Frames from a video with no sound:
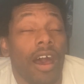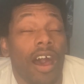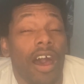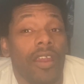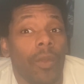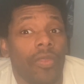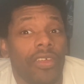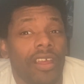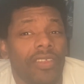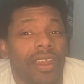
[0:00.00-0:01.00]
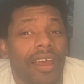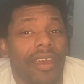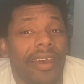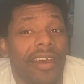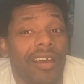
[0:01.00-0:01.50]
I don't think that I
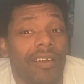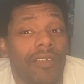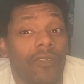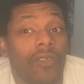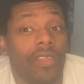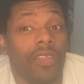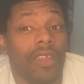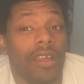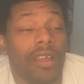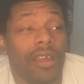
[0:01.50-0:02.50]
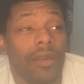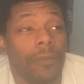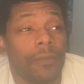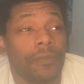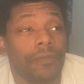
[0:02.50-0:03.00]
have the
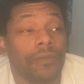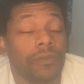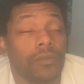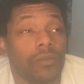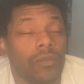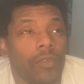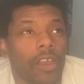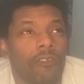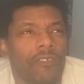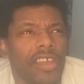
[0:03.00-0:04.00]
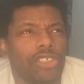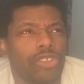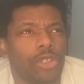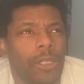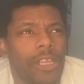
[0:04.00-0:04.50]
facial